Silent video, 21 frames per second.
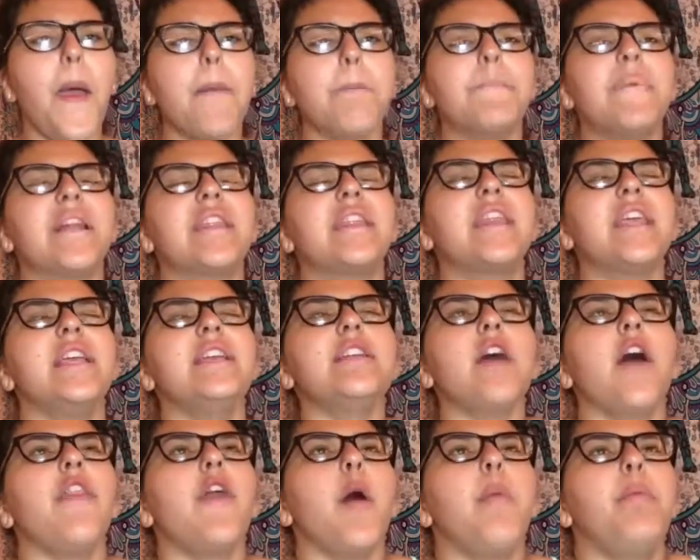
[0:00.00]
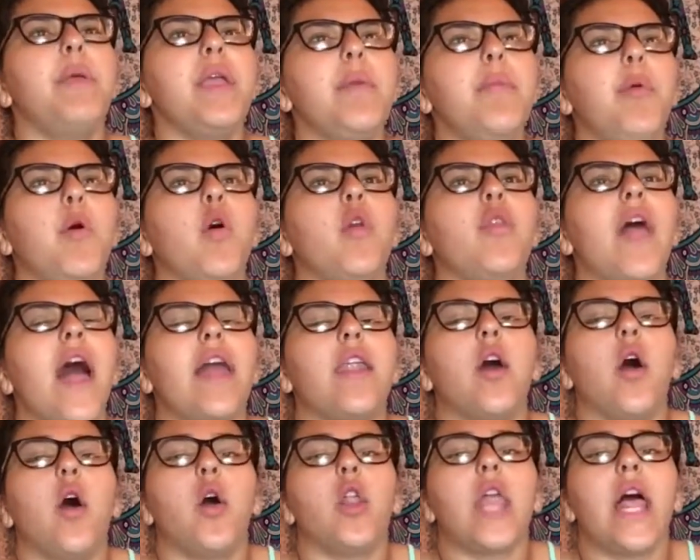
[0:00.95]
But these are the people
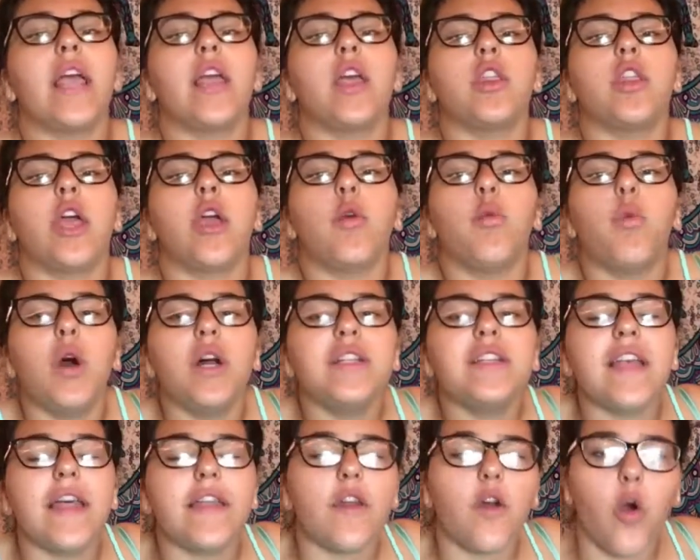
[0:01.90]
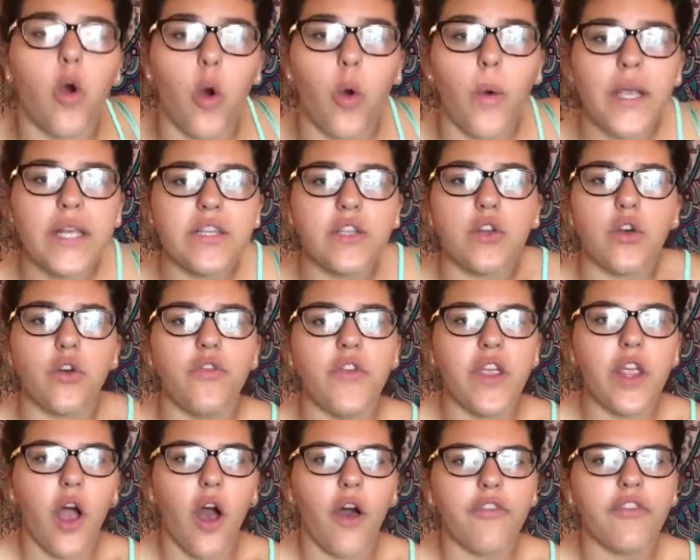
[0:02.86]
that, like, the ones that are always
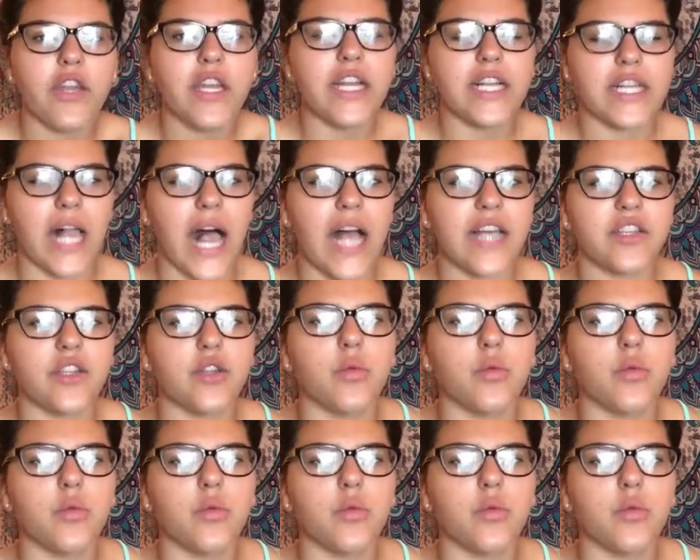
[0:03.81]
goofing off in class.